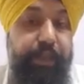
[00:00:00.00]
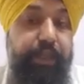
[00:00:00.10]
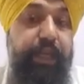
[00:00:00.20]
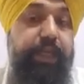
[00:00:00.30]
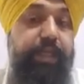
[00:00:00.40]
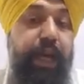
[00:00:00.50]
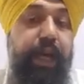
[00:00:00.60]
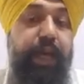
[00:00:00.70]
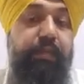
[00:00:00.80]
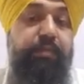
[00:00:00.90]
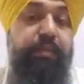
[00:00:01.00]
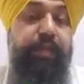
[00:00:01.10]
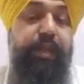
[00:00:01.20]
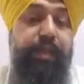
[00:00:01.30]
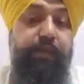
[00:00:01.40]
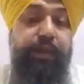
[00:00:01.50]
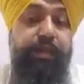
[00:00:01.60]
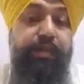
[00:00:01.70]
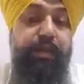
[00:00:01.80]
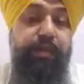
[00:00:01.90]
that I'm the
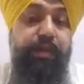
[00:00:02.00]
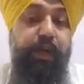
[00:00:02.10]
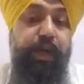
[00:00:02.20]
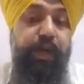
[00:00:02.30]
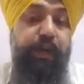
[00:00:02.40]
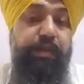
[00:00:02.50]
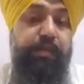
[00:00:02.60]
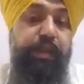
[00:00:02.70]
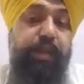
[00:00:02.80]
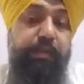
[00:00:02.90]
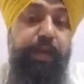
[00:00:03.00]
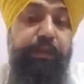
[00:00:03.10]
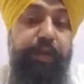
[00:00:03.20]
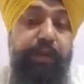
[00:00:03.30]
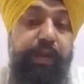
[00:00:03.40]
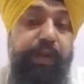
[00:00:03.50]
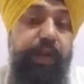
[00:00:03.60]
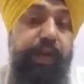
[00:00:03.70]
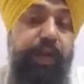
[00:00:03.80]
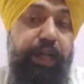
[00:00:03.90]
chairperson or I'm the senior member and
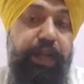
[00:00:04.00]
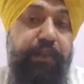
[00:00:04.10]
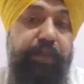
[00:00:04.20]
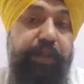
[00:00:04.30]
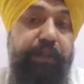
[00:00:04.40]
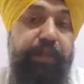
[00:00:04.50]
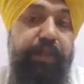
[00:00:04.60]
I have the